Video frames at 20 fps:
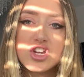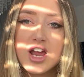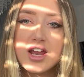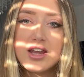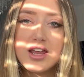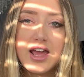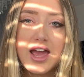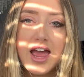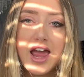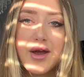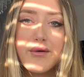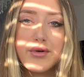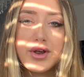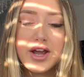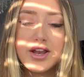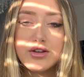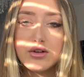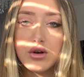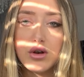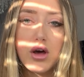any area
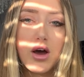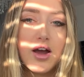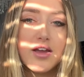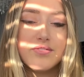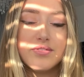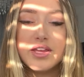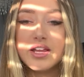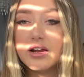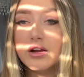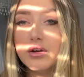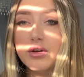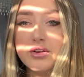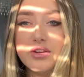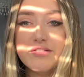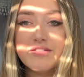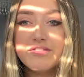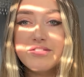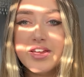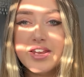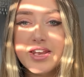in your life, including
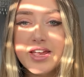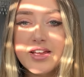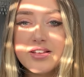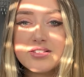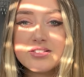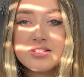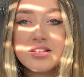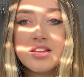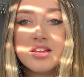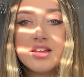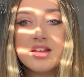fitness.